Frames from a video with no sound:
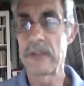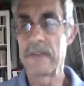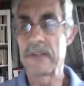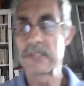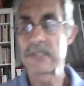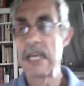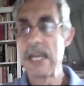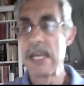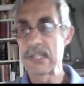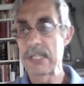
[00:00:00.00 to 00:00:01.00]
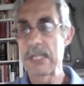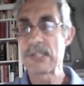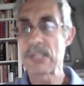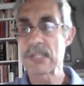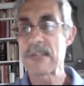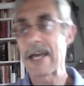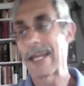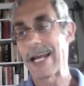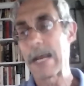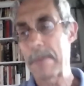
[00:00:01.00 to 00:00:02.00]
on this because it is just that,
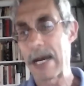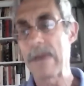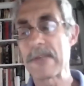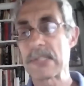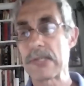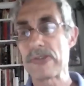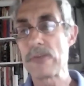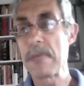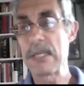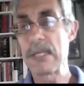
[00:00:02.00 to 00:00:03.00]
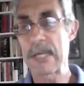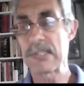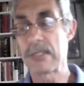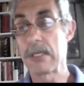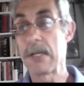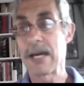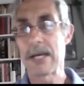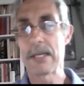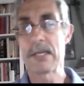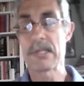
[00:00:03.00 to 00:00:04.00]
a hypothesis to be tested,
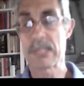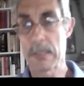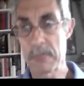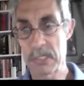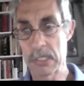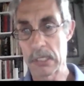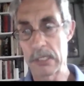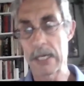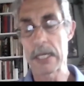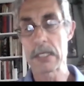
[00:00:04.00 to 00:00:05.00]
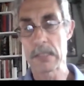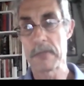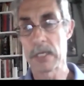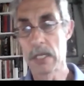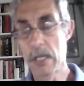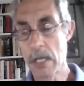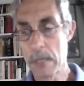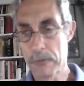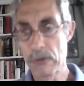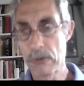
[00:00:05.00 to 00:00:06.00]
not an assumption, not a something
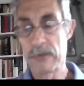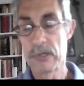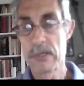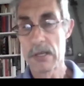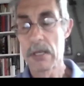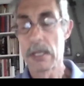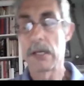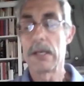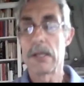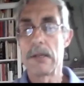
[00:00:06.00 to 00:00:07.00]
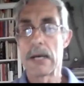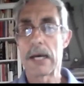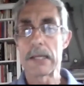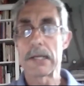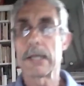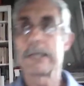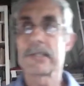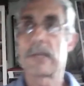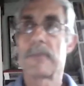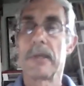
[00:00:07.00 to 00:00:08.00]
proven, uh, not
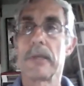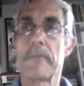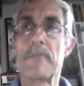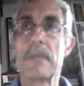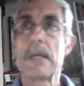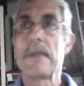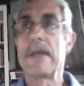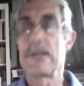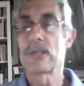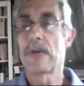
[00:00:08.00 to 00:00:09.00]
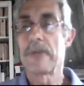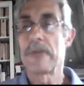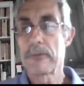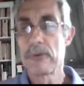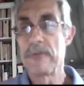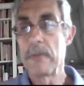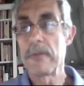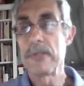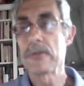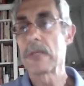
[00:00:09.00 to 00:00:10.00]
something that is already proven.
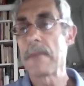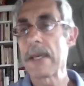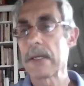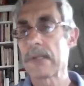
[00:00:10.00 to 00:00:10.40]
But you can make an